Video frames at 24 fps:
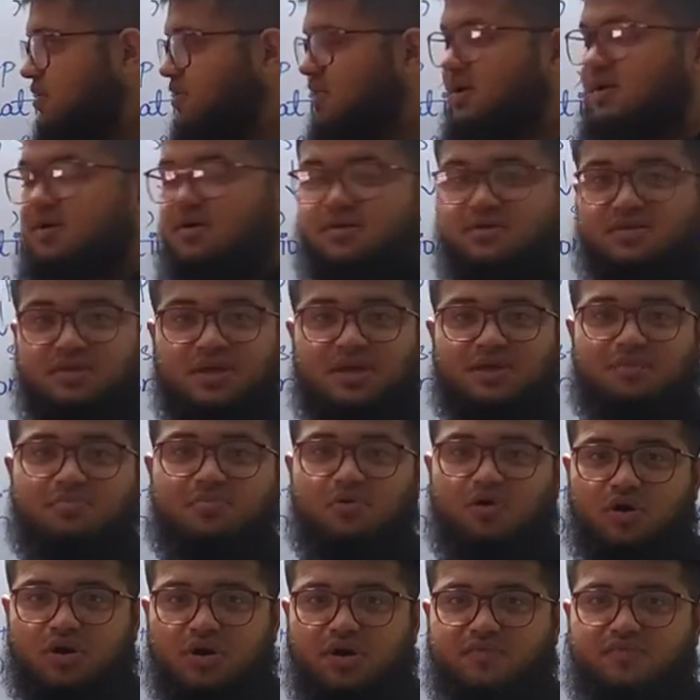the
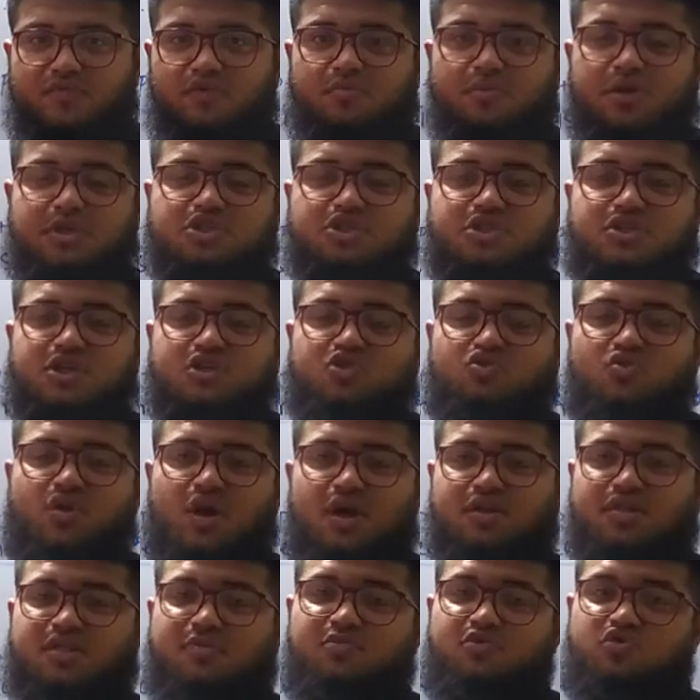important information that you
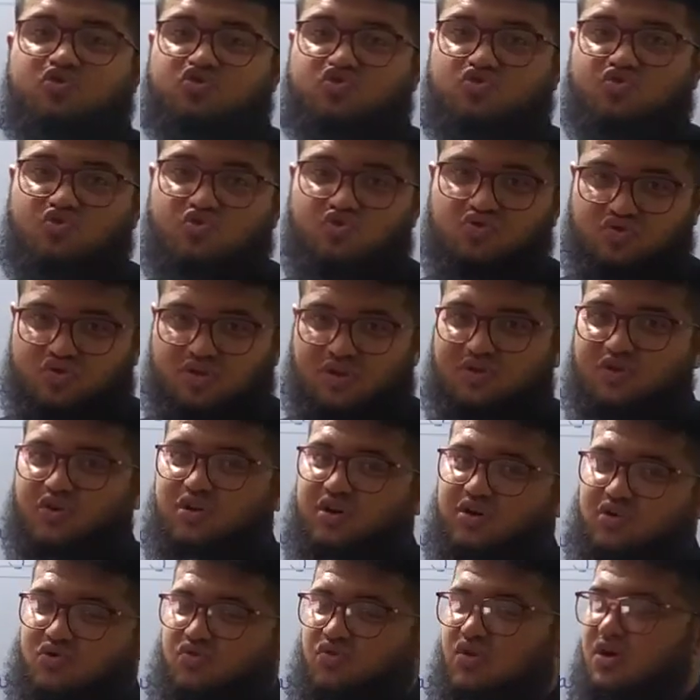are supposed to note in
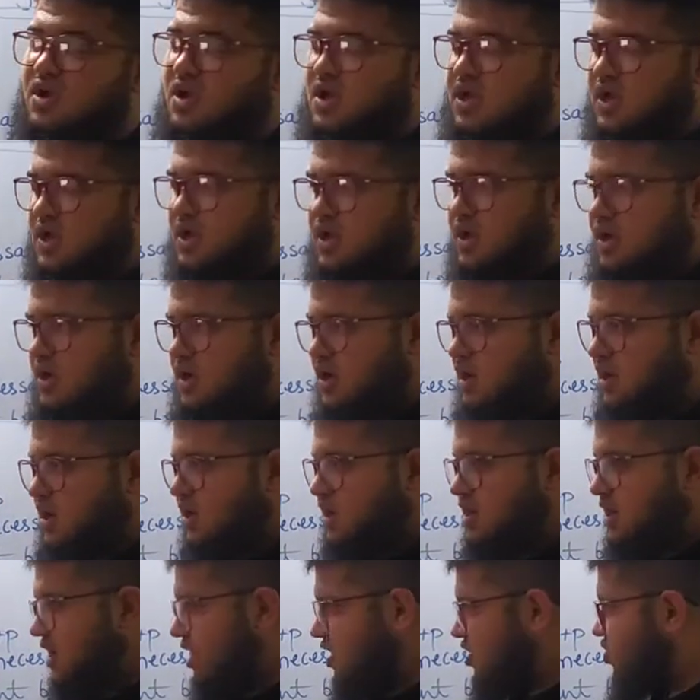order to
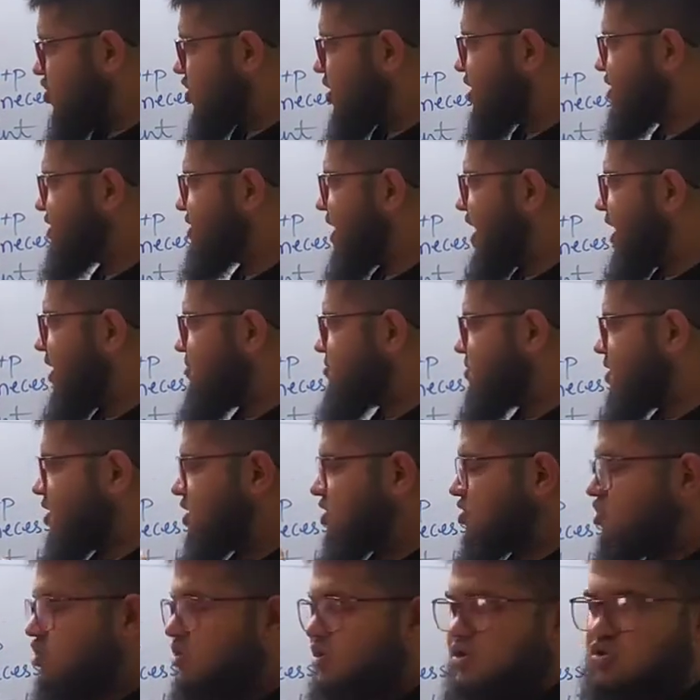clear your exam, and
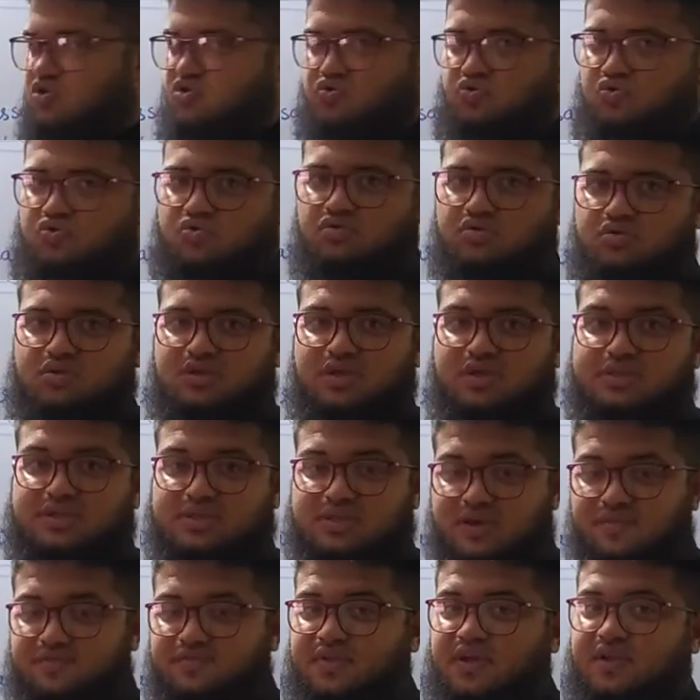in order to the
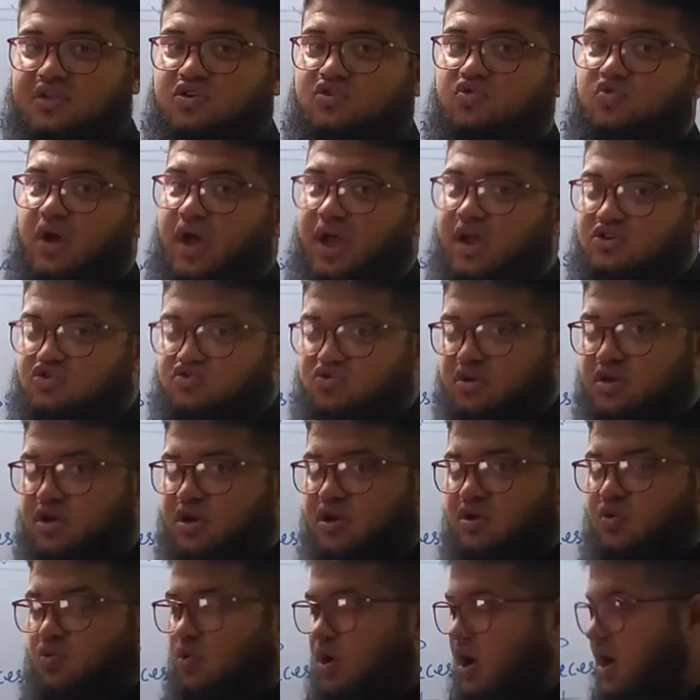stuff that you actually
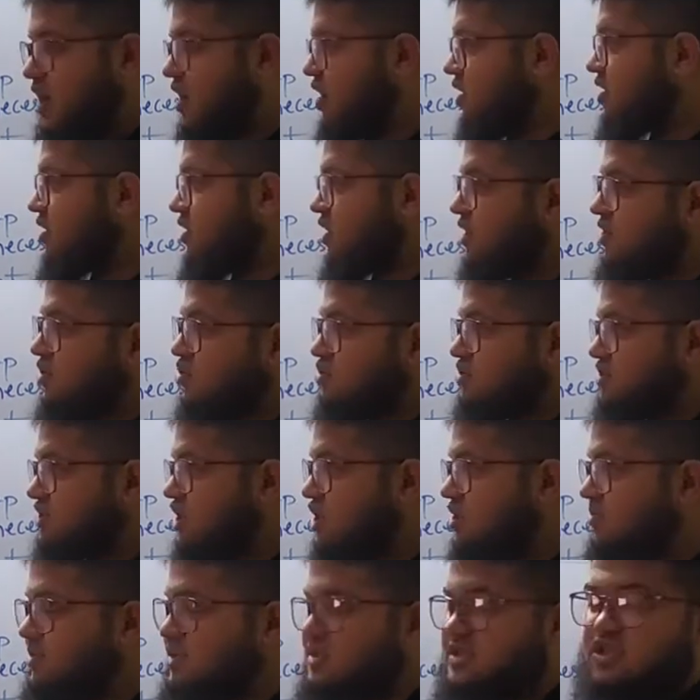require in your
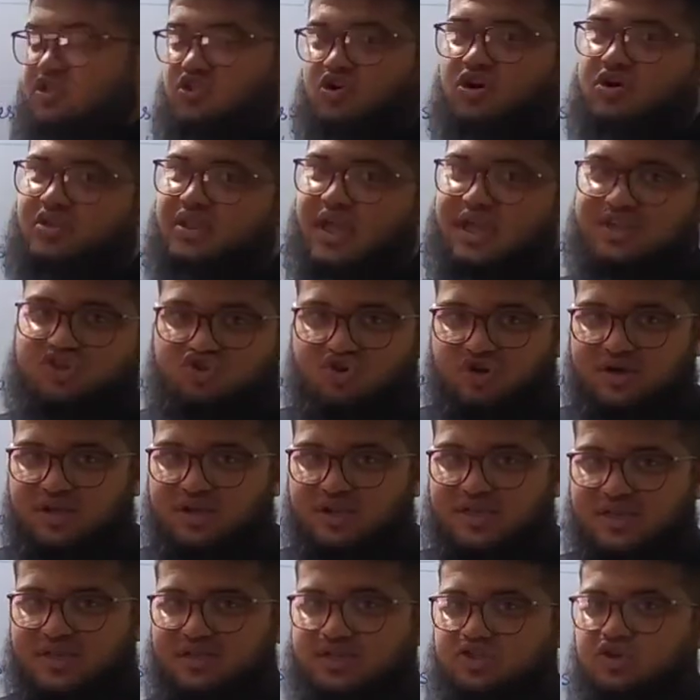syllabus and not the extra
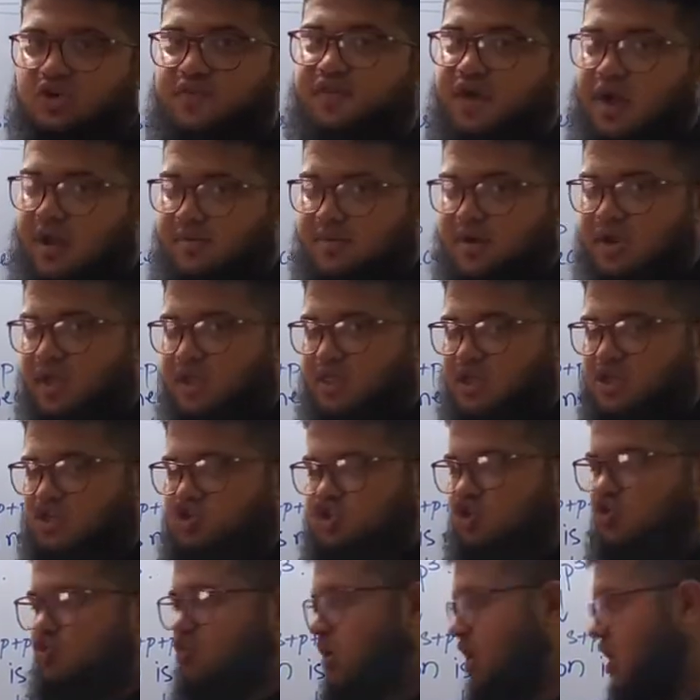details of
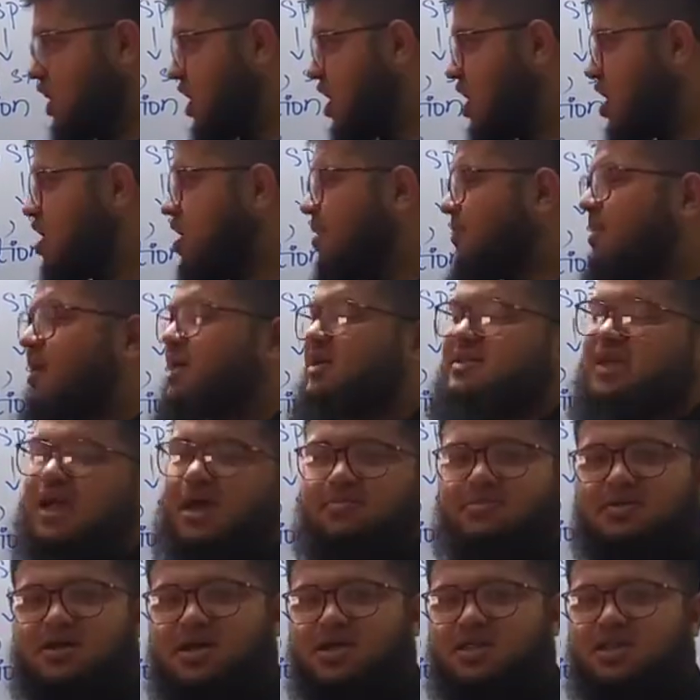hybridization. Okay, because
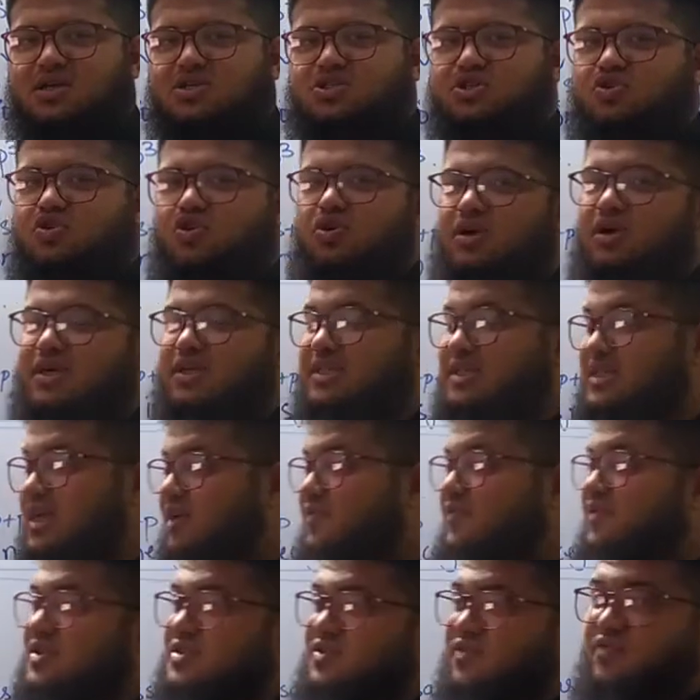hybridization on
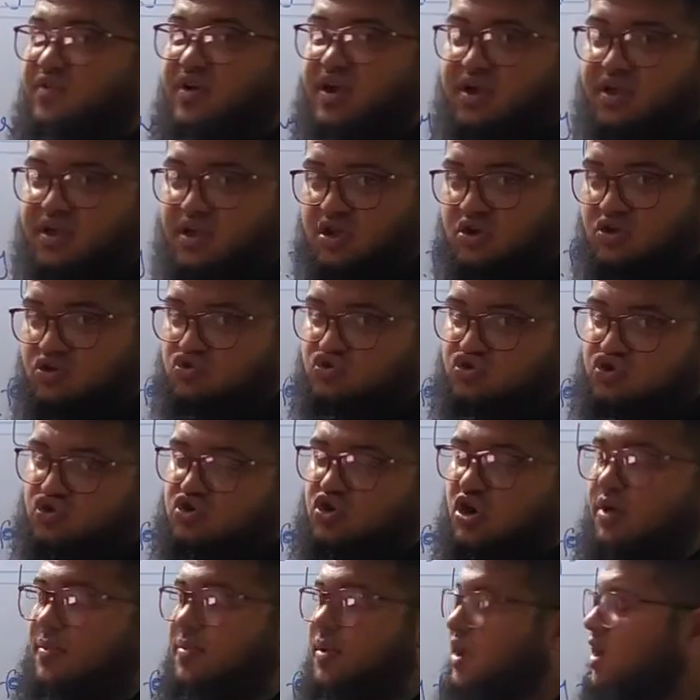itself is a very huge
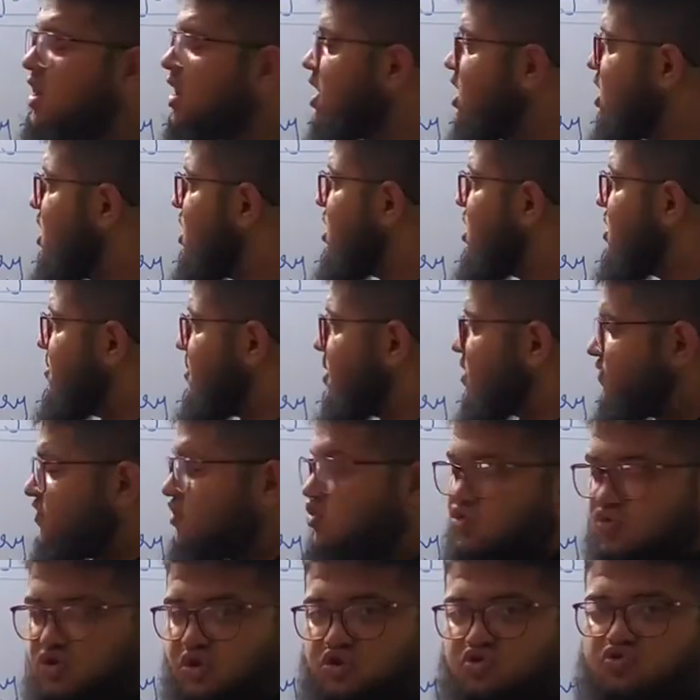topic, but we
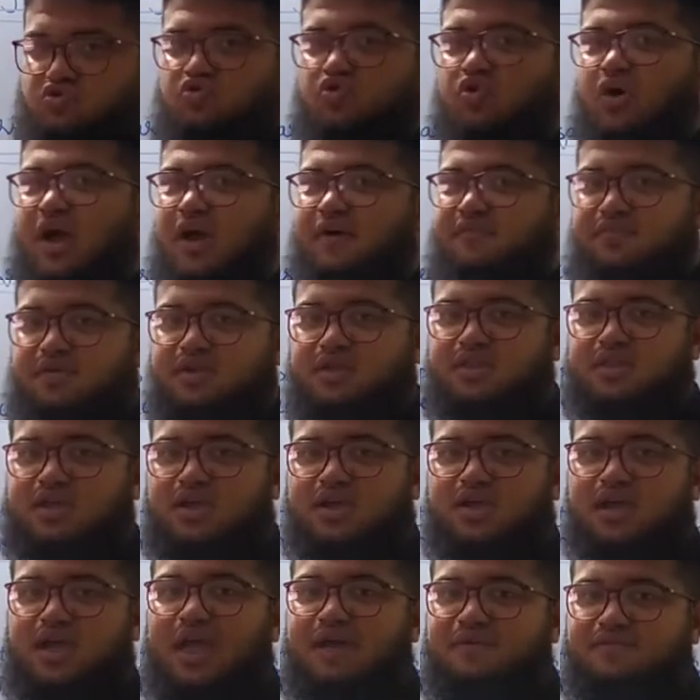don't need to know
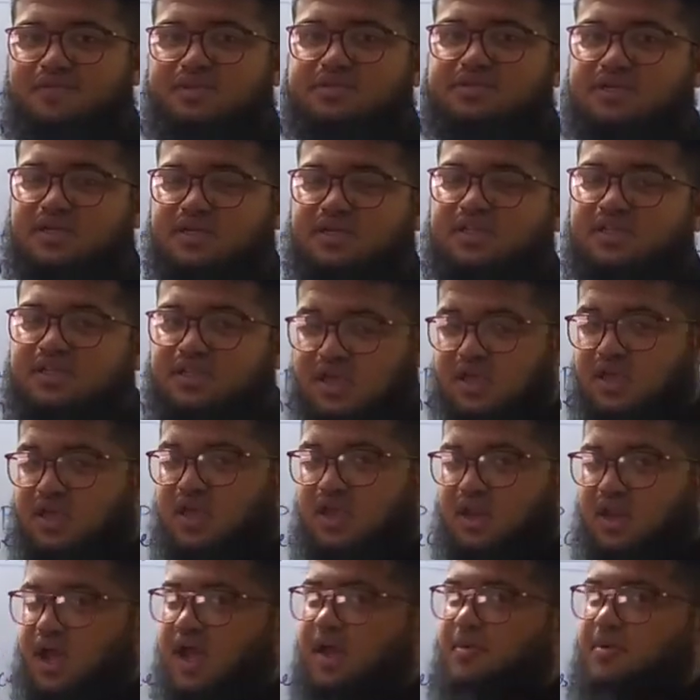everything, every single thing
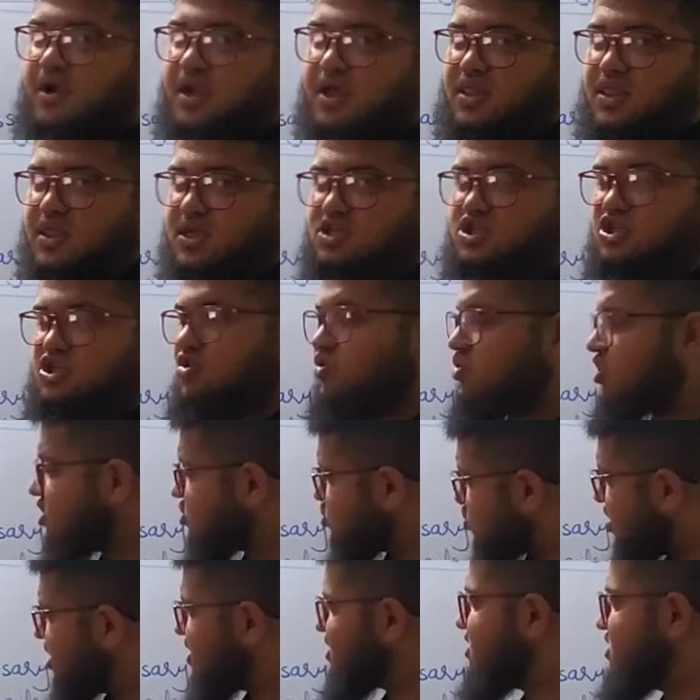in hybridization. Okay,
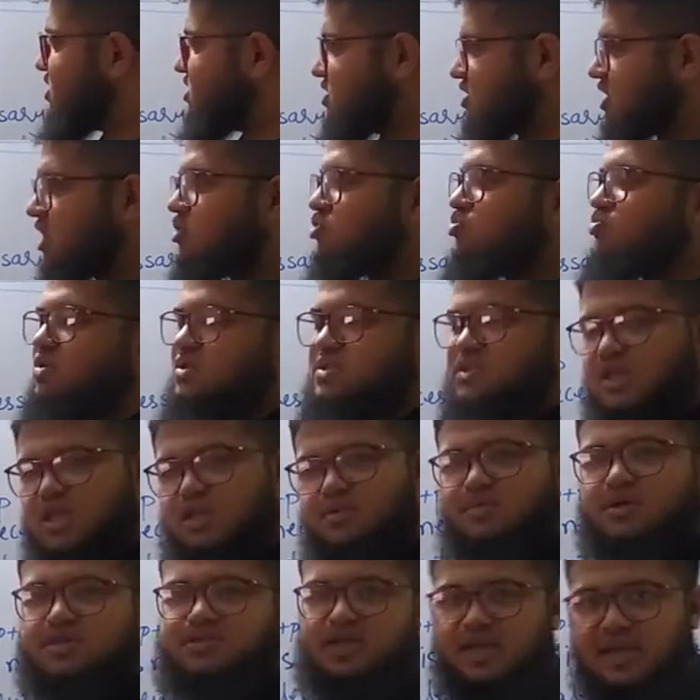so let's just stick to the
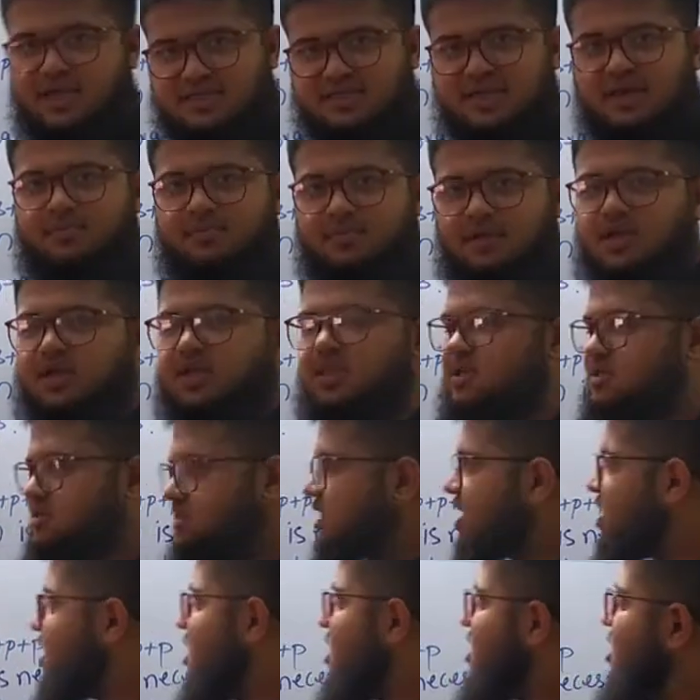syllabus and let's complete this.
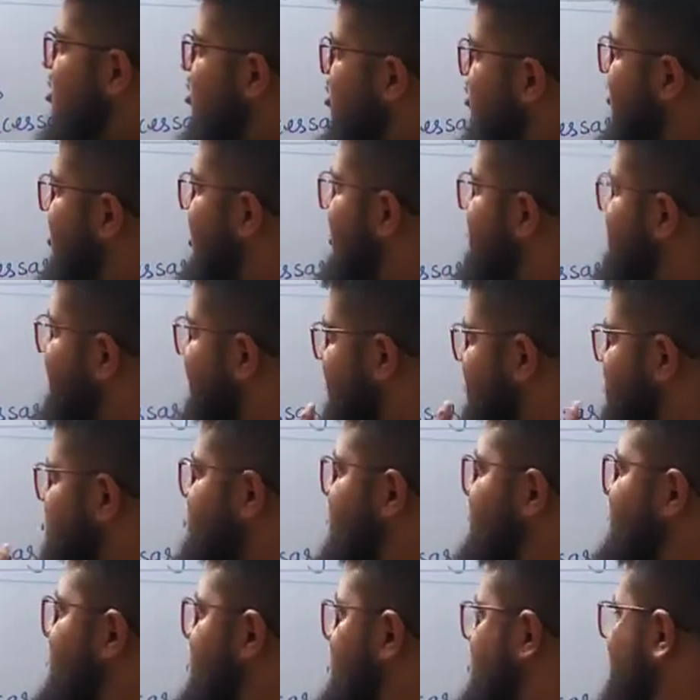Alright, so first
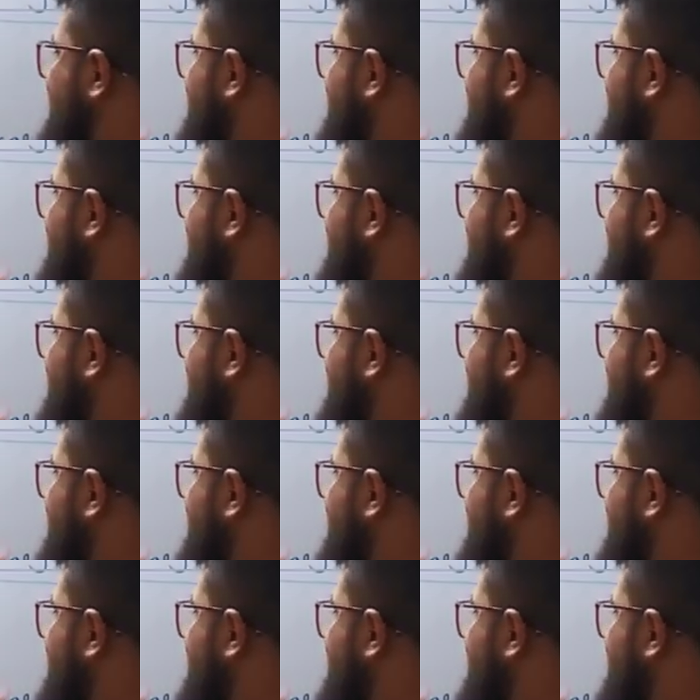of all,